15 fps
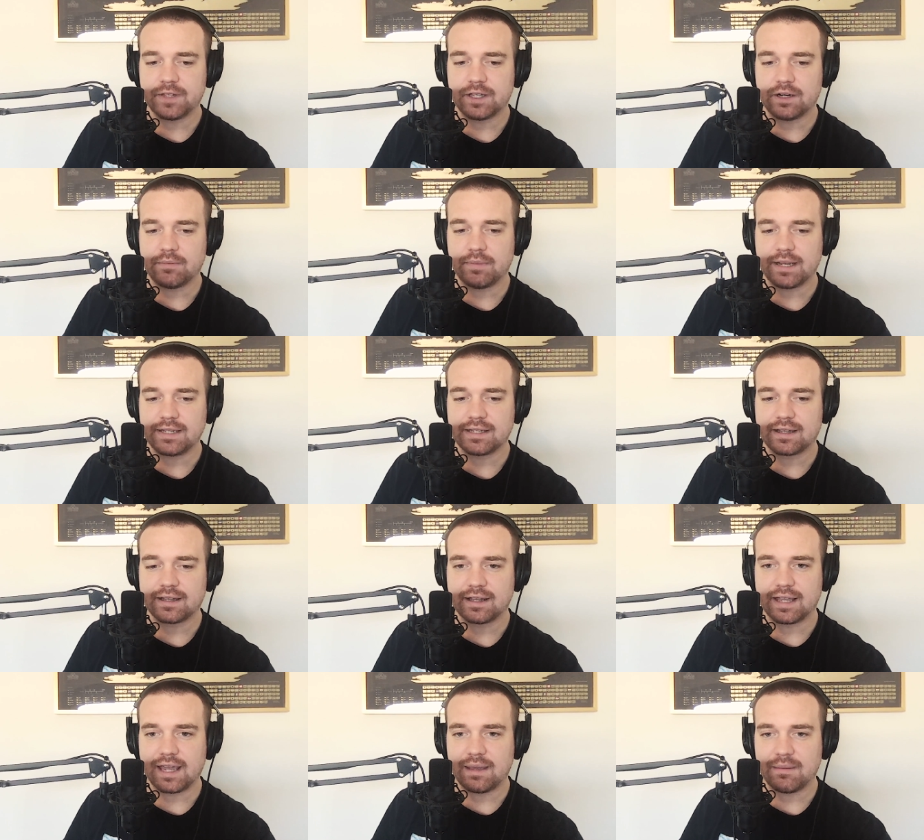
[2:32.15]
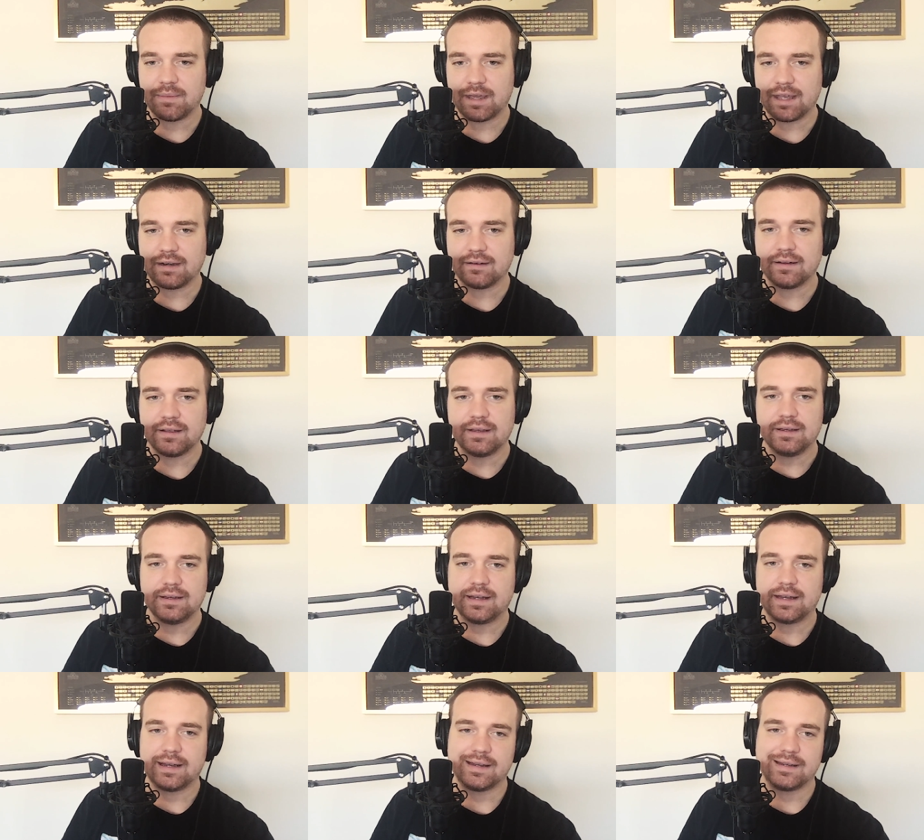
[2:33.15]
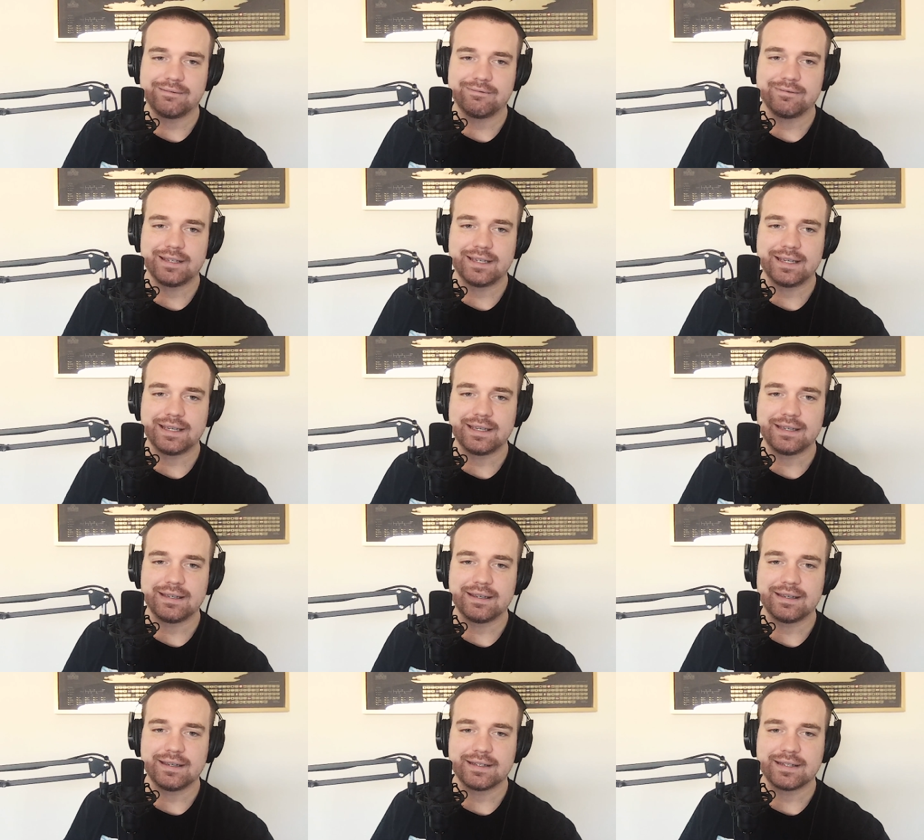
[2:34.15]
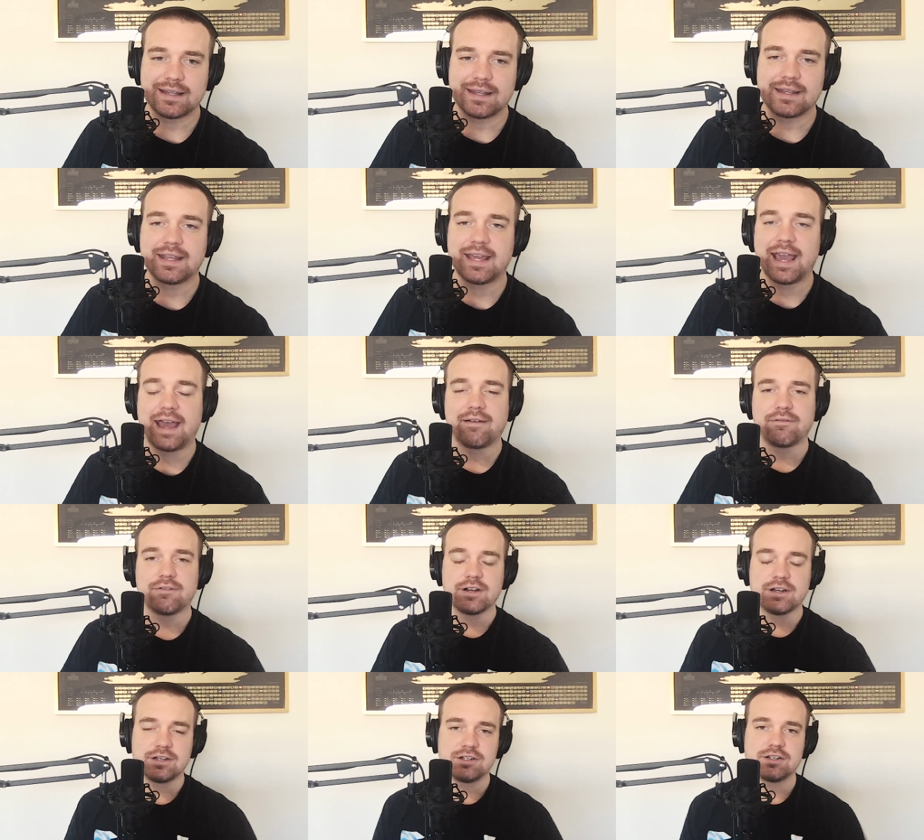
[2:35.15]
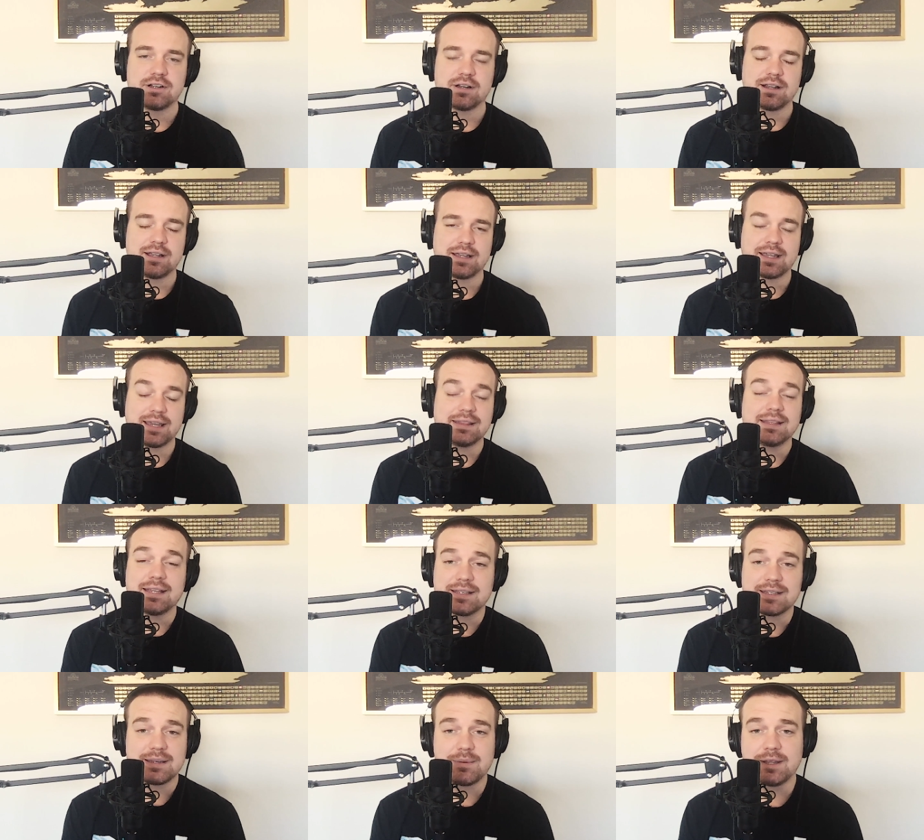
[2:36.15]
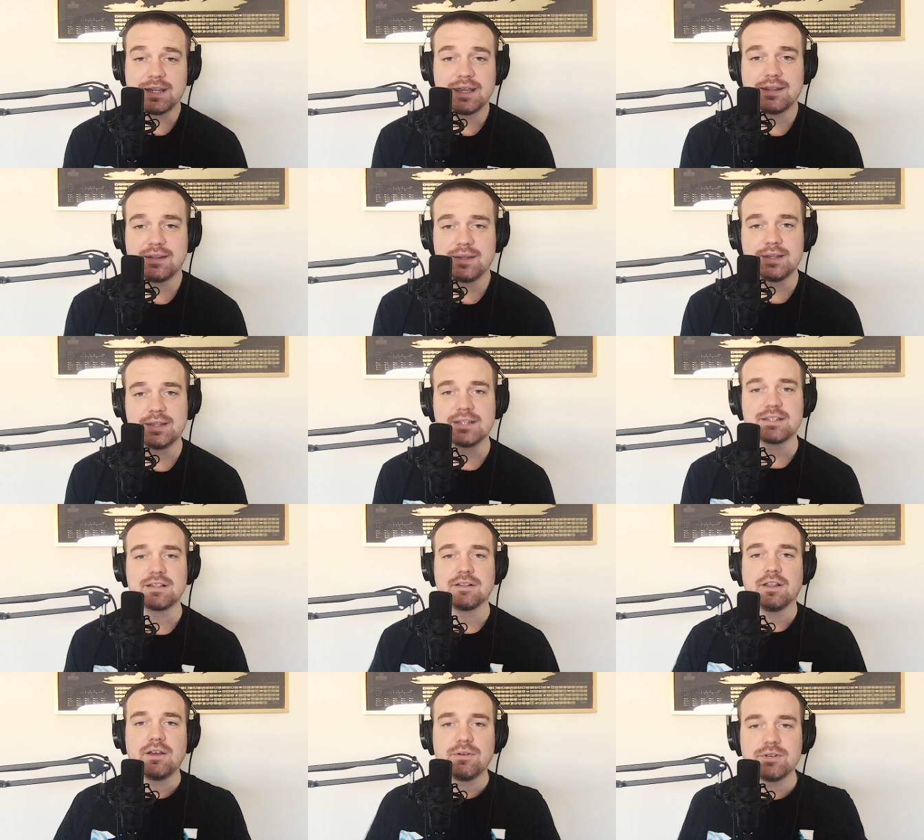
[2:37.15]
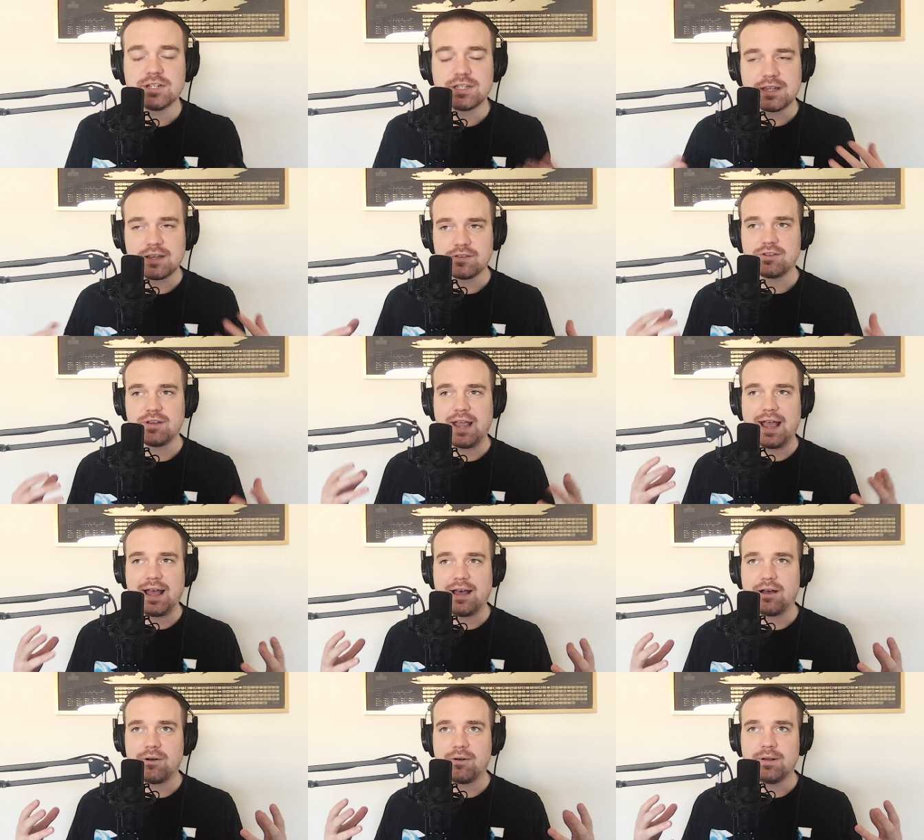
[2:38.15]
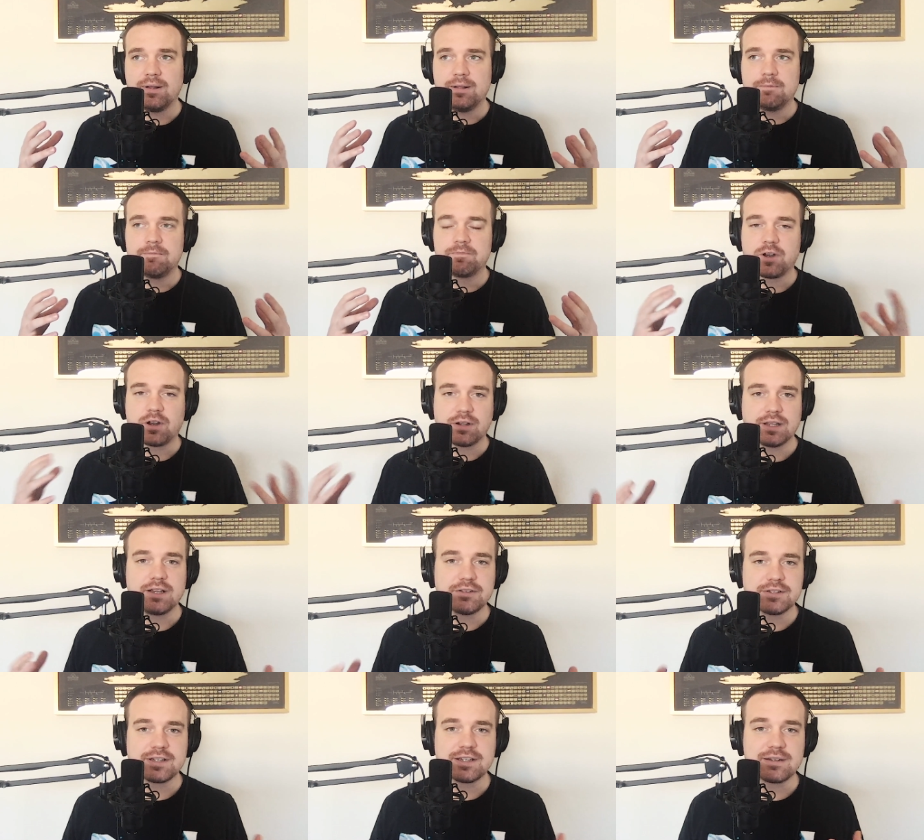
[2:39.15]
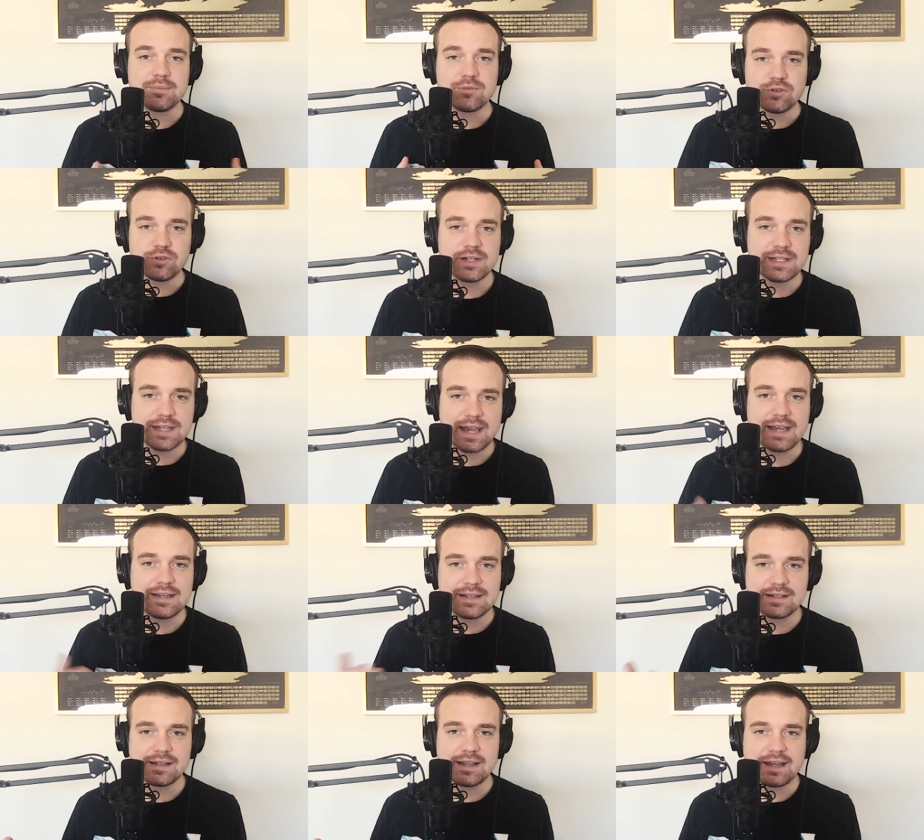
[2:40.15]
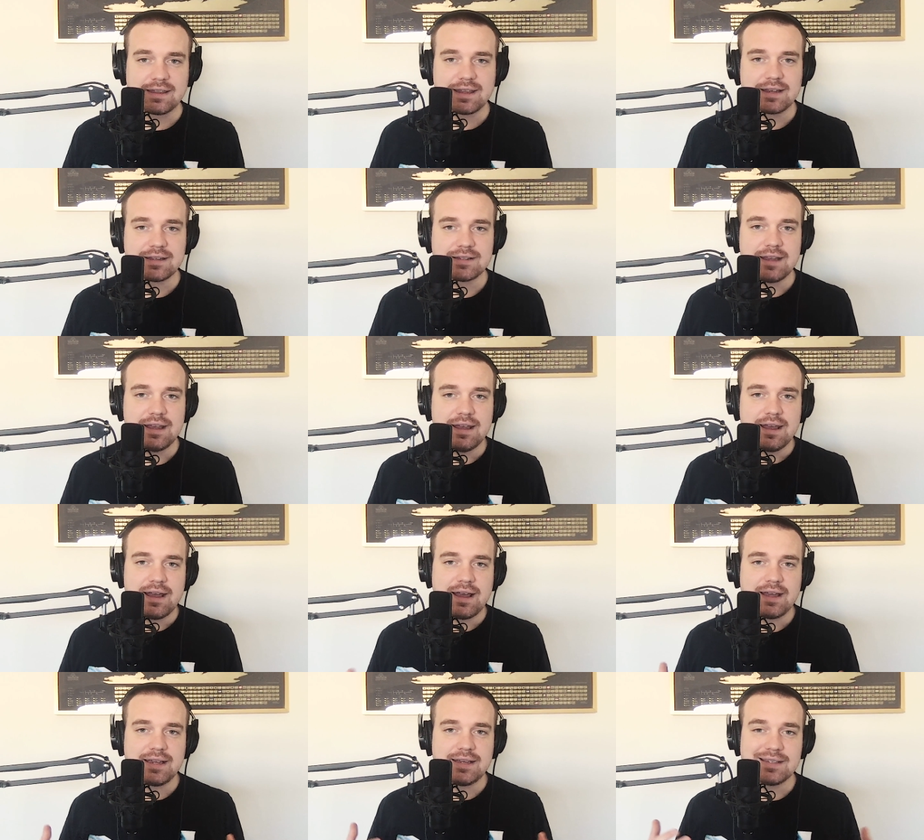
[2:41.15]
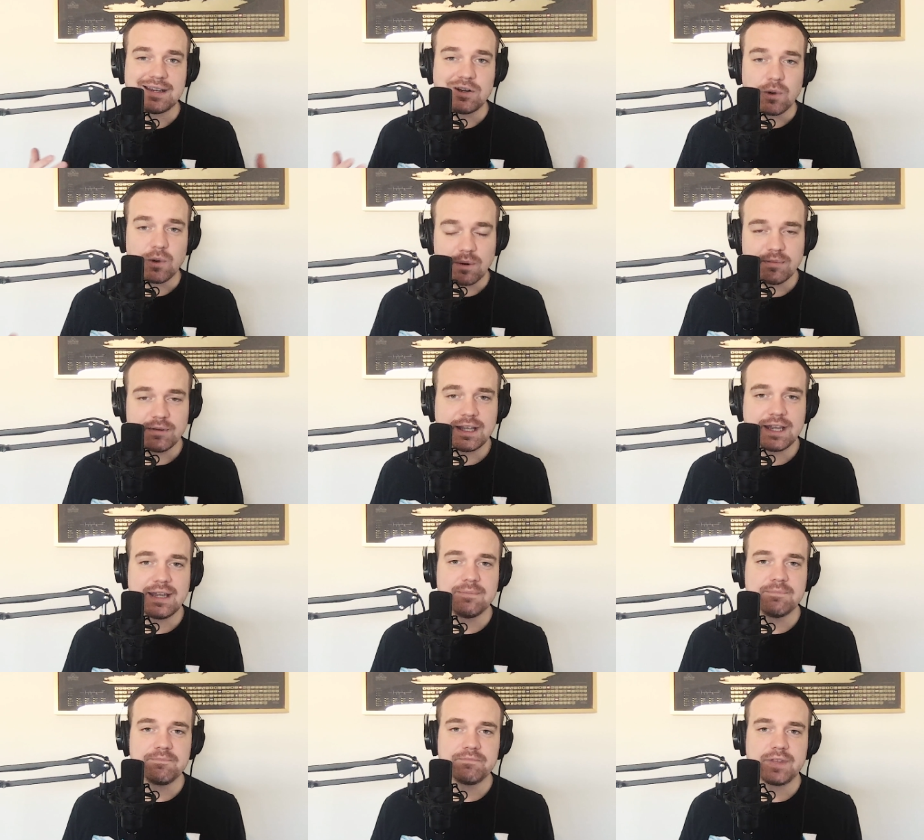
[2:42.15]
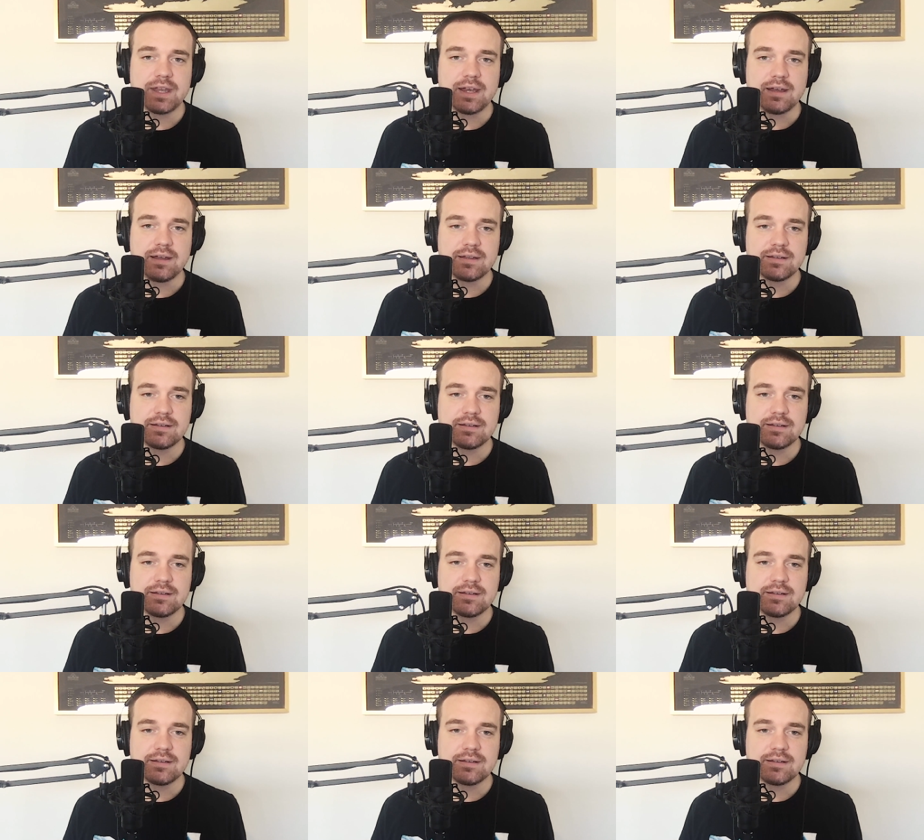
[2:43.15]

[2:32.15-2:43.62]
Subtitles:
basically came in. He said that the average, get this, I mean, and this alone just tells you how our legal system treats cases like this. He said normally a